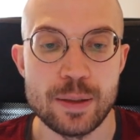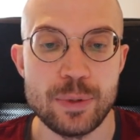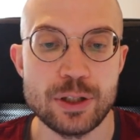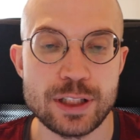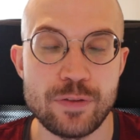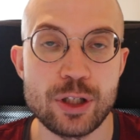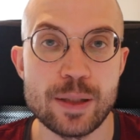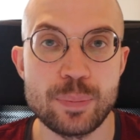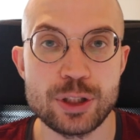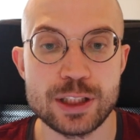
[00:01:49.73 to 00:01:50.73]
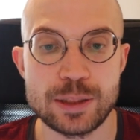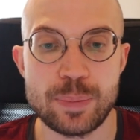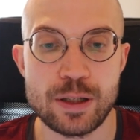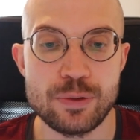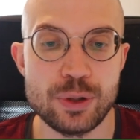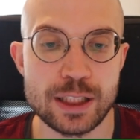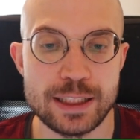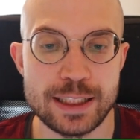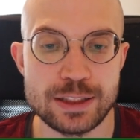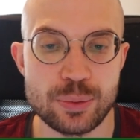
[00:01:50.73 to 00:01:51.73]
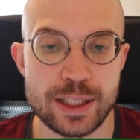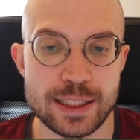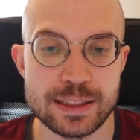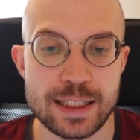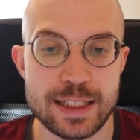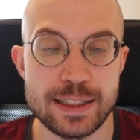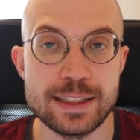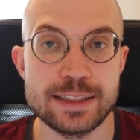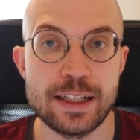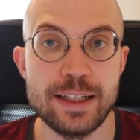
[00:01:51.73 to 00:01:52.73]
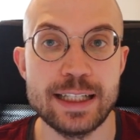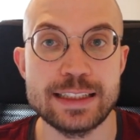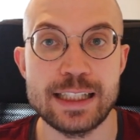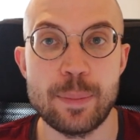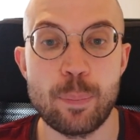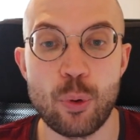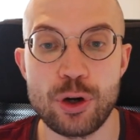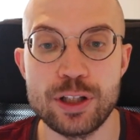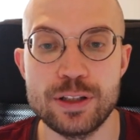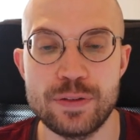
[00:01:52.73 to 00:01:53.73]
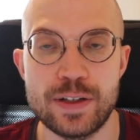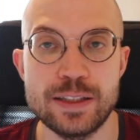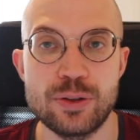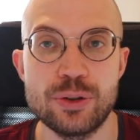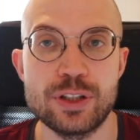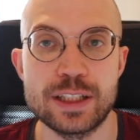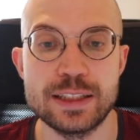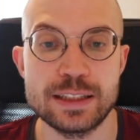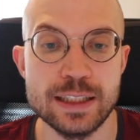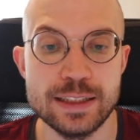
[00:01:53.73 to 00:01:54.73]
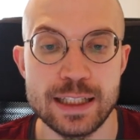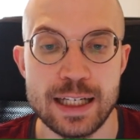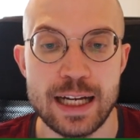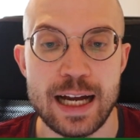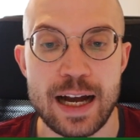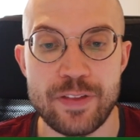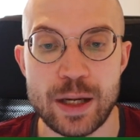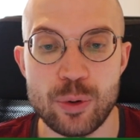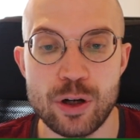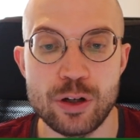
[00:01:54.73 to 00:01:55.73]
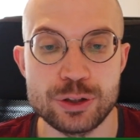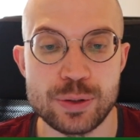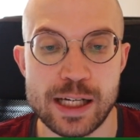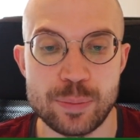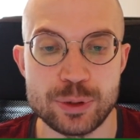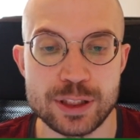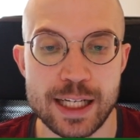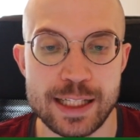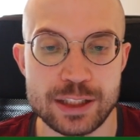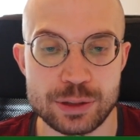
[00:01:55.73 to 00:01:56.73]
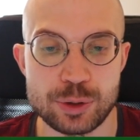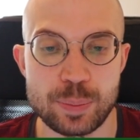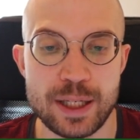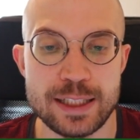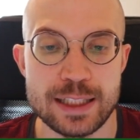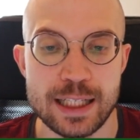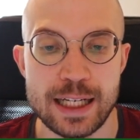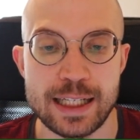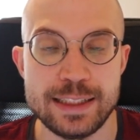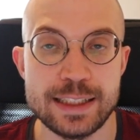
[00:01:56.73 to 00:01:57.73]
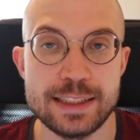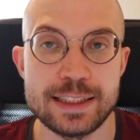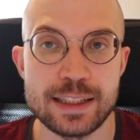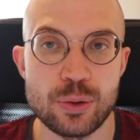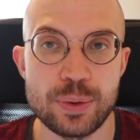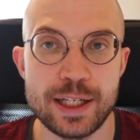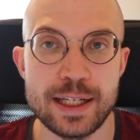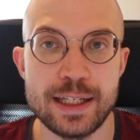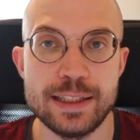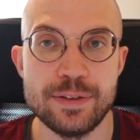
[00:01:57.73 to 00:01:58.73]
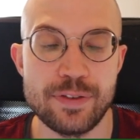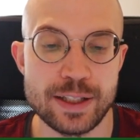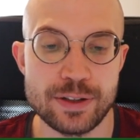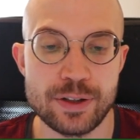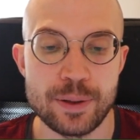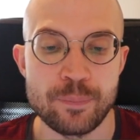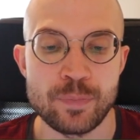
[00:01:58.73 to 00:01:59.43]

Because if you can push this pawn, you can chase away this knight. This knight is an important defender on the king side, and that will also help us gaining some space and chasing away a defender.